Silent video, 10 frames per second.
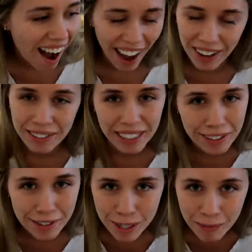I don't think
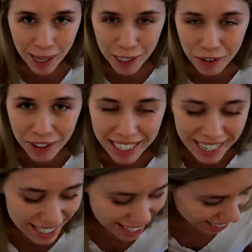there's a space for
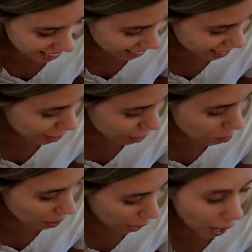these in here,
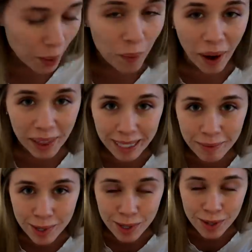but I want
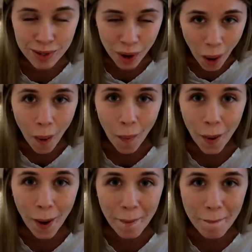them
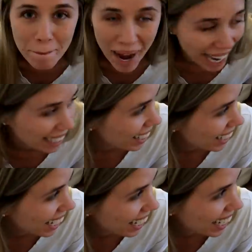so
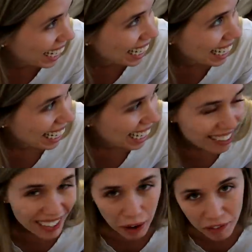badly.
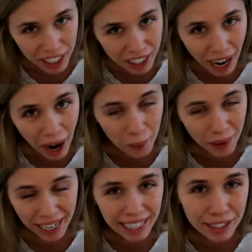I've got to figure out
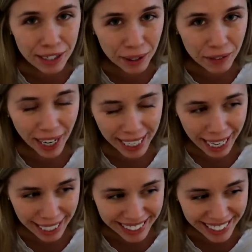what I can do, if I can
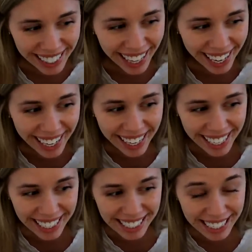actually like
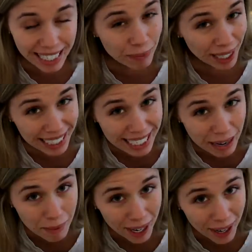display these
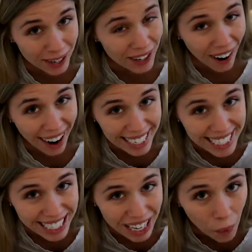somewhere or not,
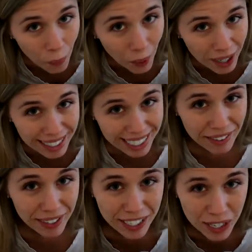or
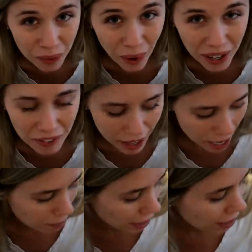even just one of
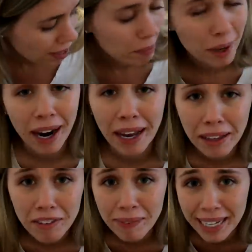them, but I
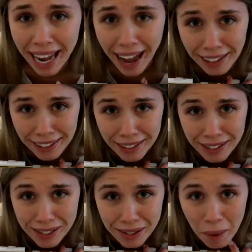love my
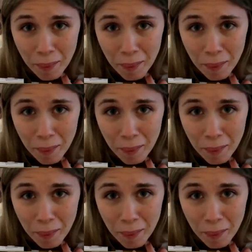calendars so